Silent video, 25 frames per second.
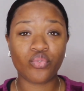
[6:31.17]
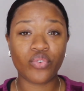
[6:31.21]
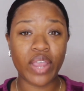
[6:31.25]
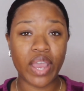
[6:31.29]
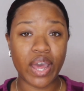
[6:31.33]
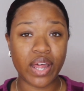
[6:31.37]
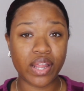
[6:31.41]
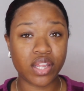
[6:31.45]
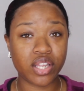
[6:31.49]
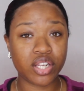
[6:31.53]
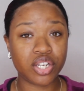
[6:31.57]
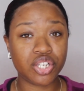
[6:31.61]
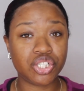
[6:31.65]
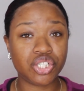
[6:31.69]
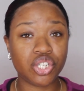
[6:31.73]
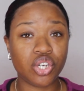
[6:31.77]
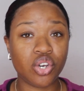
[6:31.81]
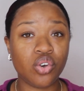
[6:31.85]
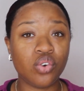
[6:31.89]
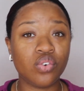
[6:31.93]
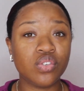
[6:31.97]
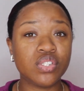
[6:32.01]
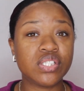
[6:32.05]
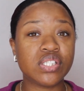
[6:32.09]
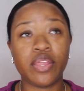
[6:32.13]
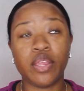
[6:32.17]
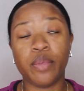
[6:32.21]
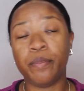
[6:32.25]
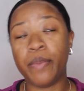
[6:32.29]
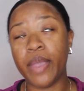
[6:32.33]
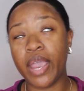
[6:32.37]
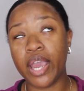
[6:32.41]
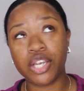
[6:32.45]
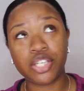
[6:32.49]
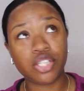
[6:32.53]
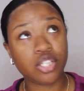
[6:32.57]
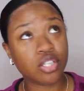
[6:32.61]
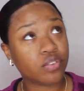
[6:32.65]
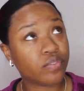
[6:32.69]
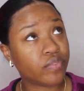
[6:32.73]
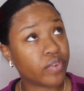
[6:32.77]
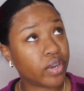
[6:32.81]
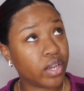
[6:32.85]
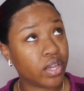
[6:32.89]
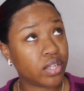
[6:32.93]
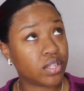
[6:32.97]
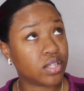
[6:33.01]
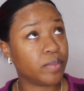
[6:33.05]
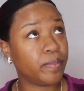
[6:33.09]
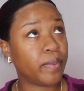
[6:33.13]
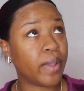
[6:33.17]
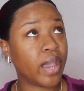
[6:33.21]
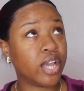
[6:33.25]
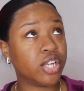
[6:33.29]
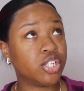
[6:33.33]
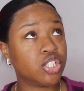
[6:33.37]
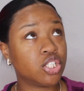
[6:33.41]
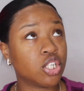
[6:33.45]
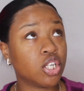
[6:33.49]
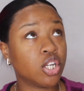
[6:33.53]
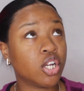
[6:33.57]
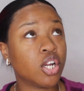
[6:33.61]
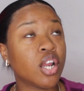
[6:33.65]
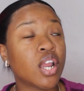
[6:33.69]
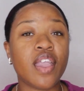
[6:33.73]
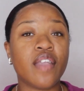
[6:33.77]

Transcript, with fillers: reality shows, The Bachelorette, The Bachelor,